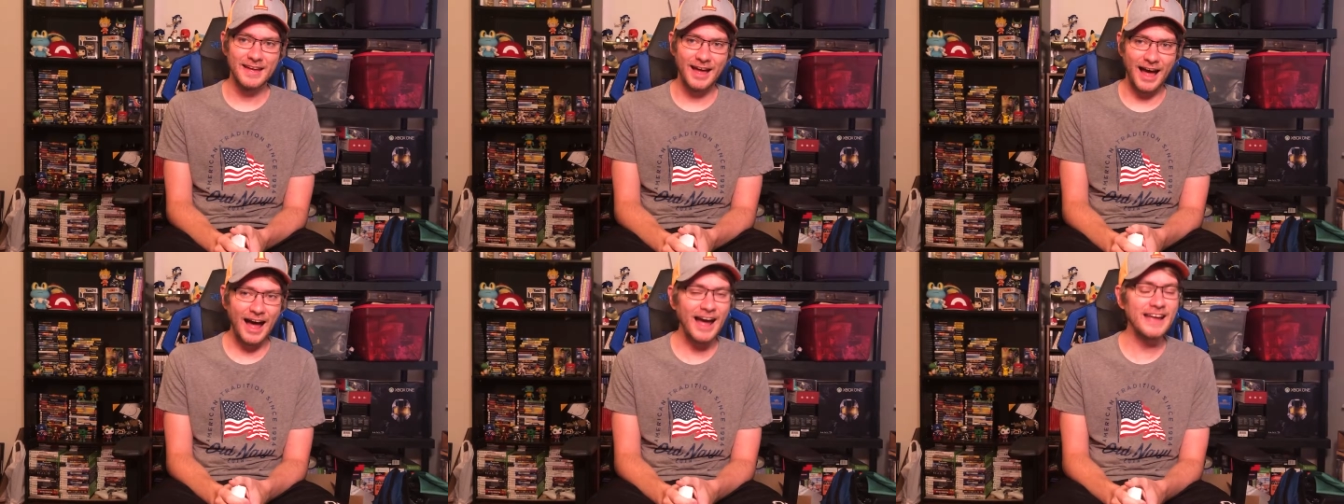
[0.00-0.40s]

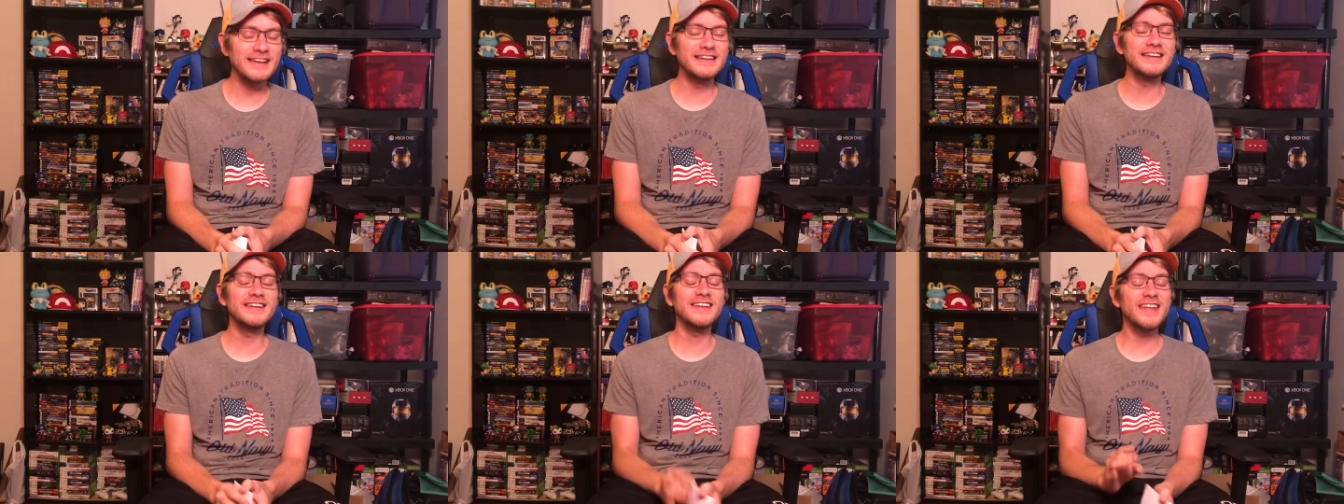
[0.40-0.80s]
I
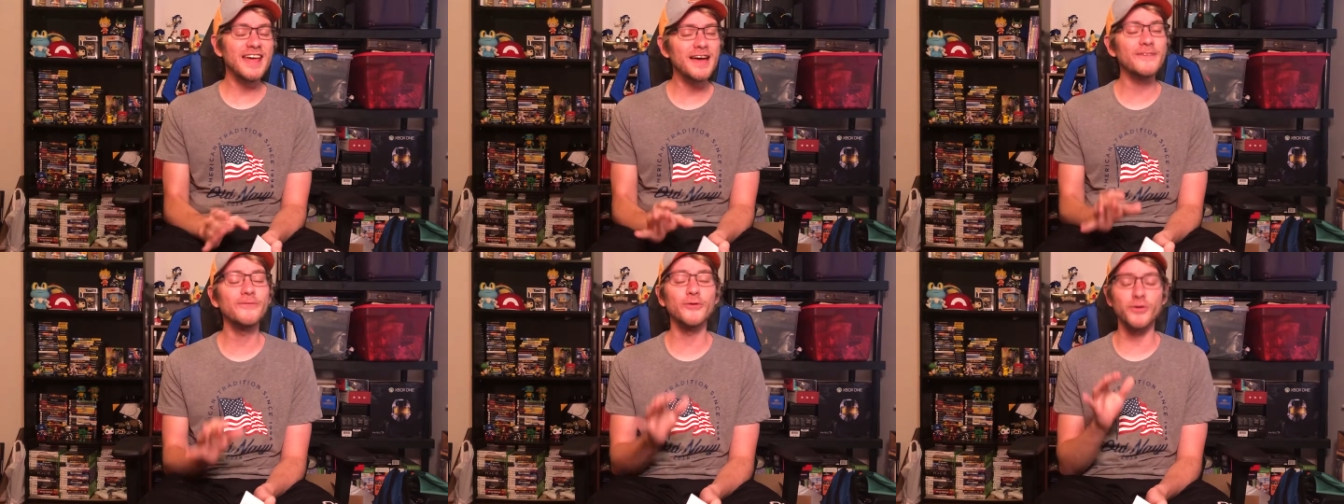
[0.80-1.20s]

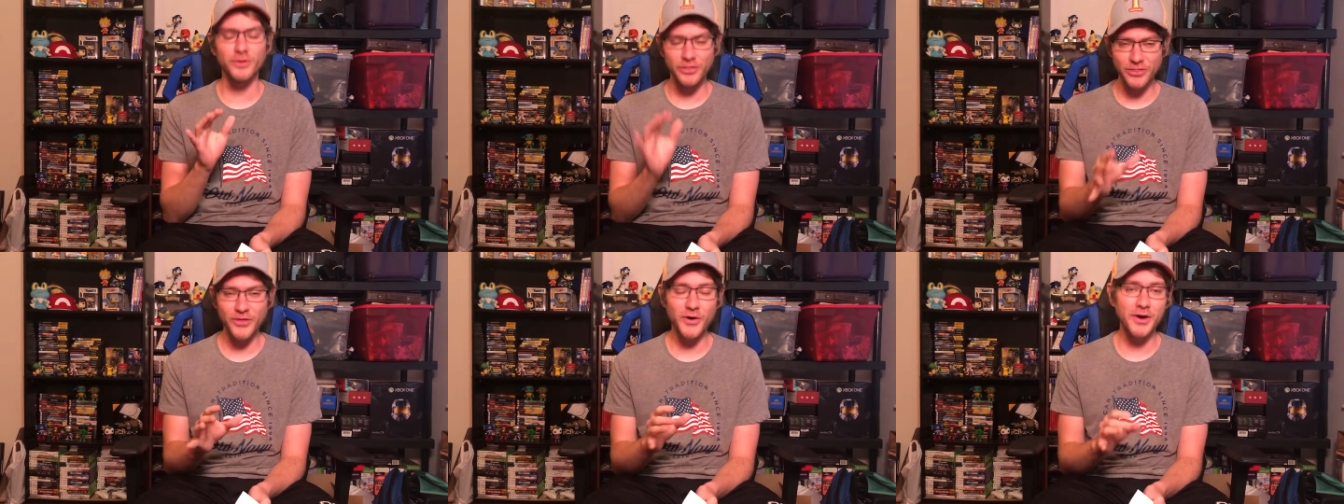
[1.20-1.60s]
never
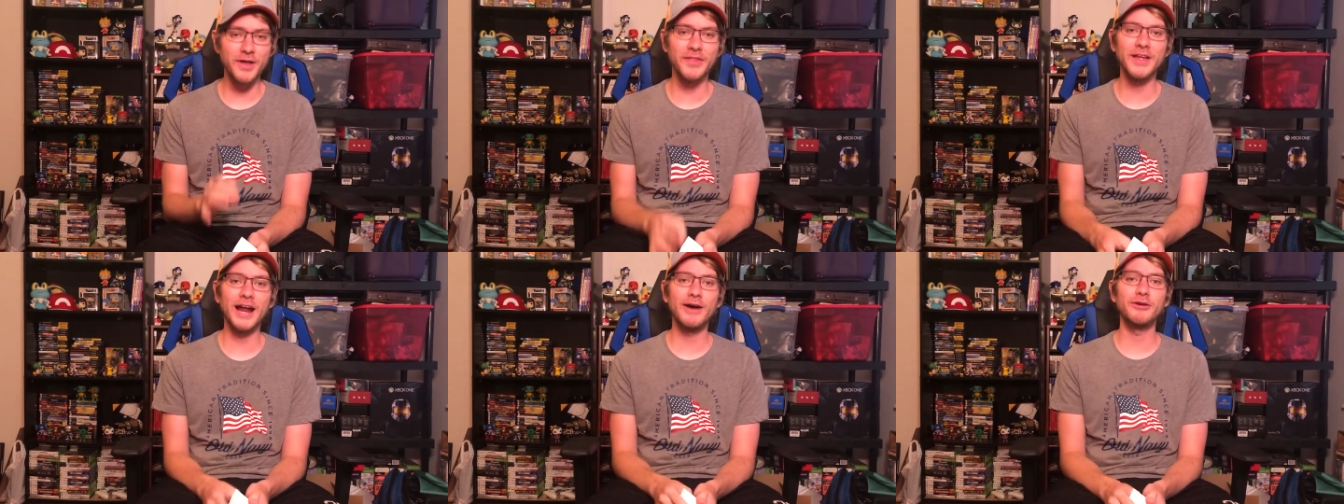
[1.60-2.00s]
thought
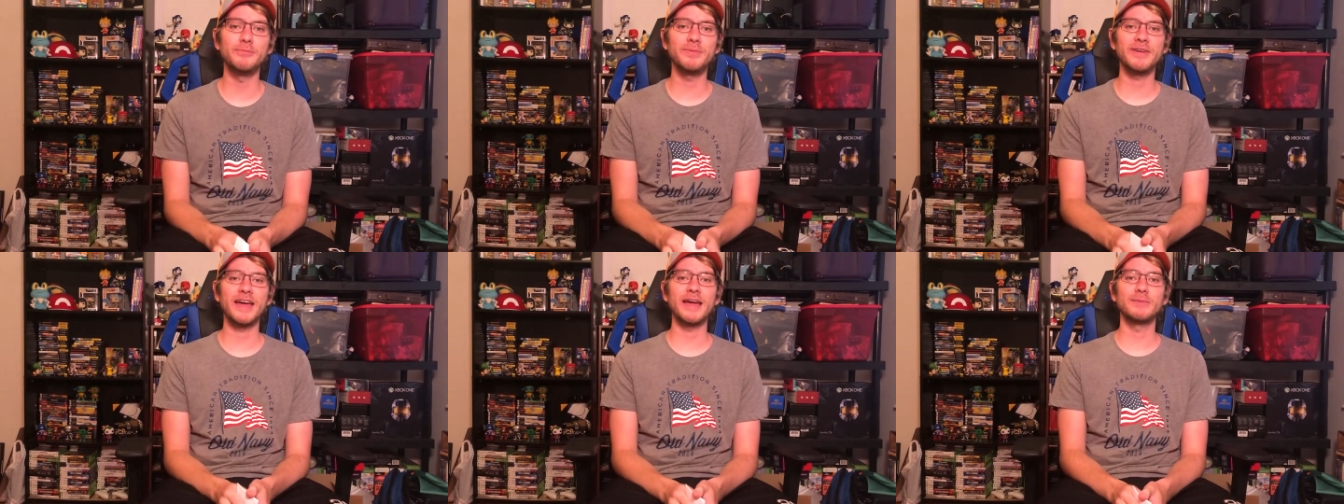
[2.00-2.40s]
that I would
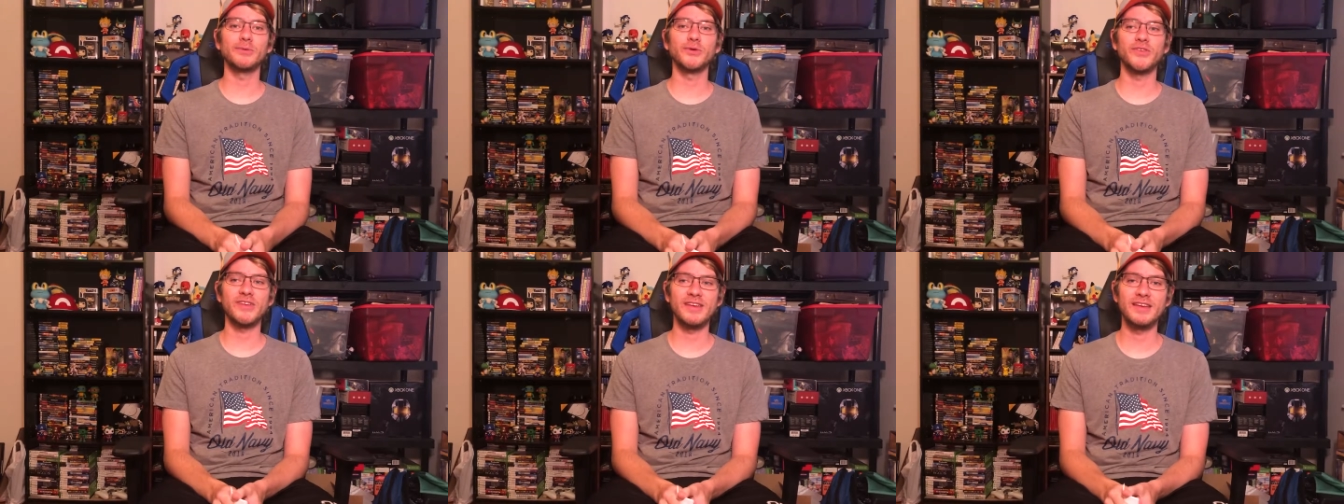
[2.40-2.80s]
be
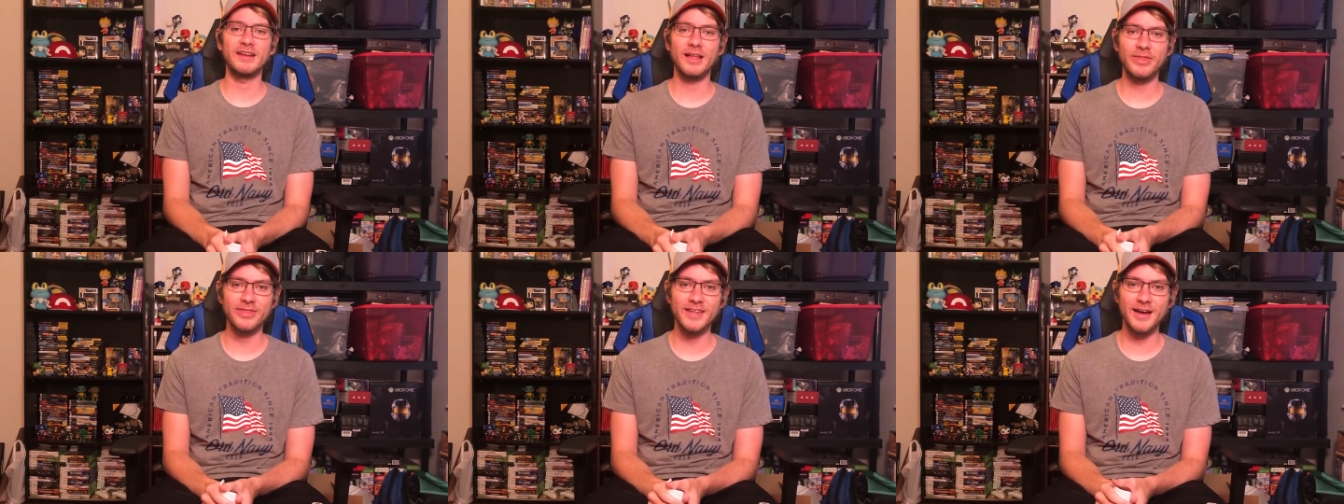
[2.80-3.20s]
able to hit
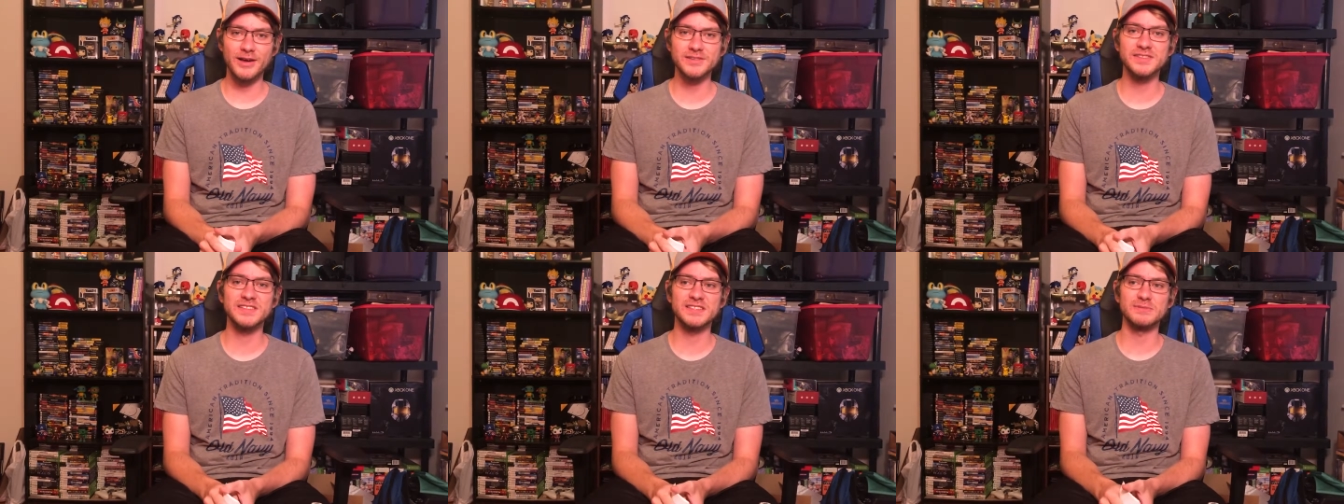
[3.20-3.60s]
a
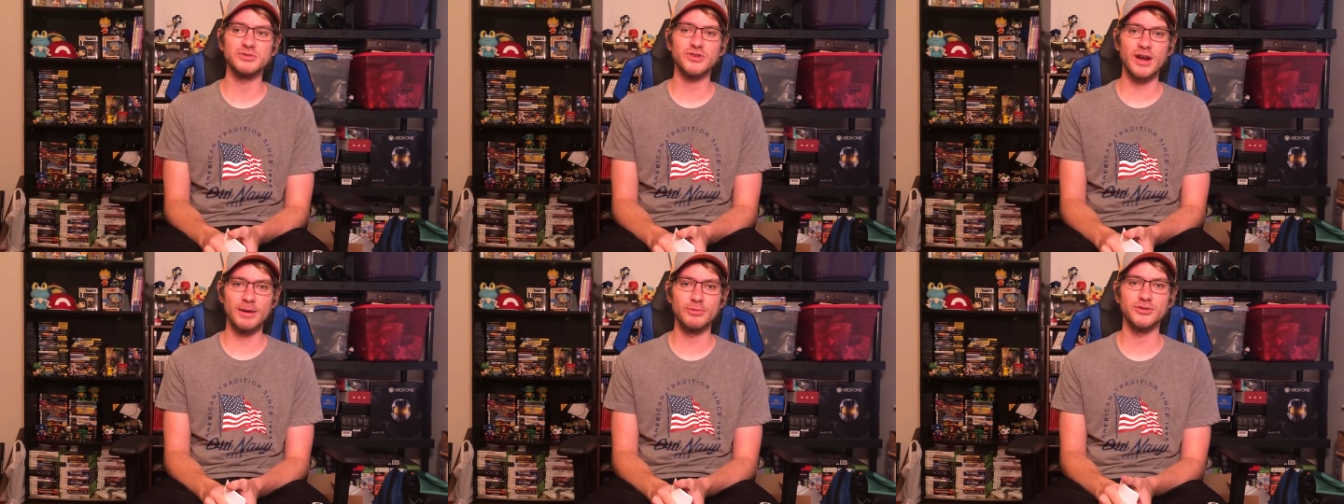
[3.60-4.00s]
thousand
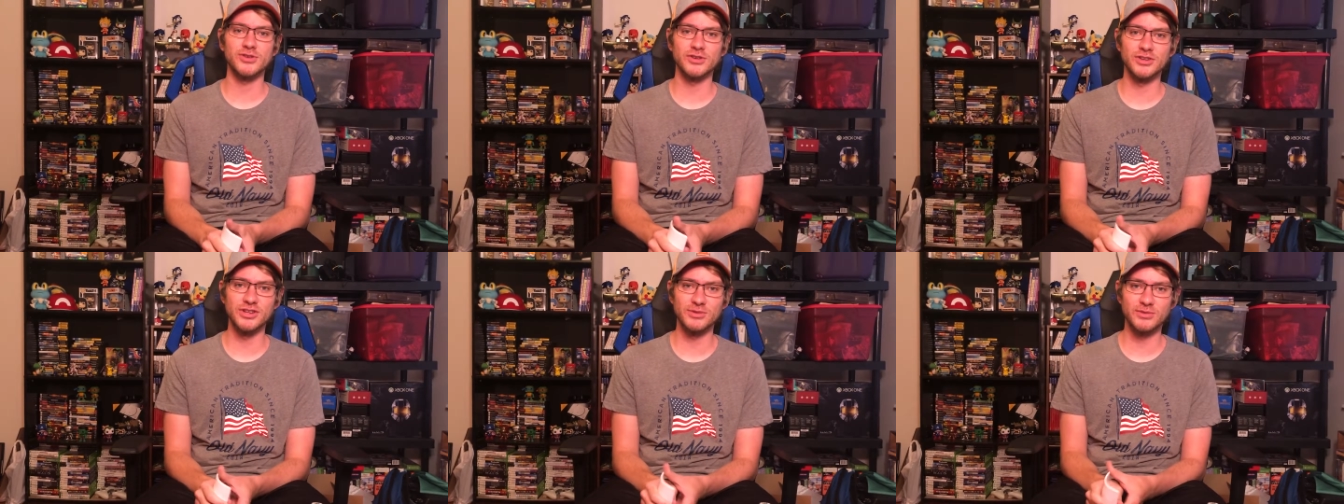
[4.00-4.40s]
subscribers
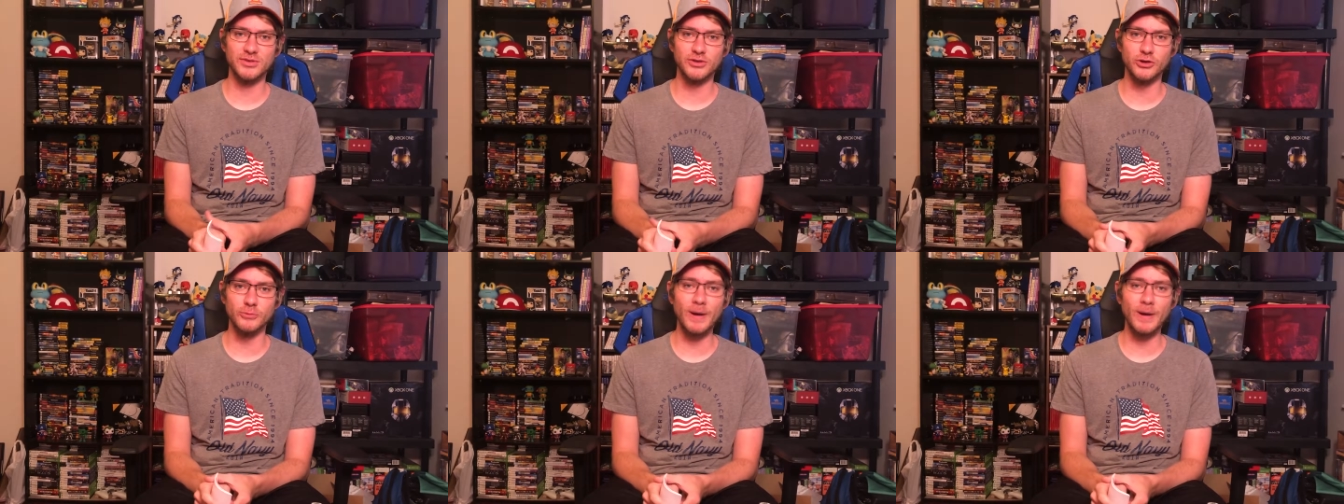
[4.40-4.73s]
on YouTube.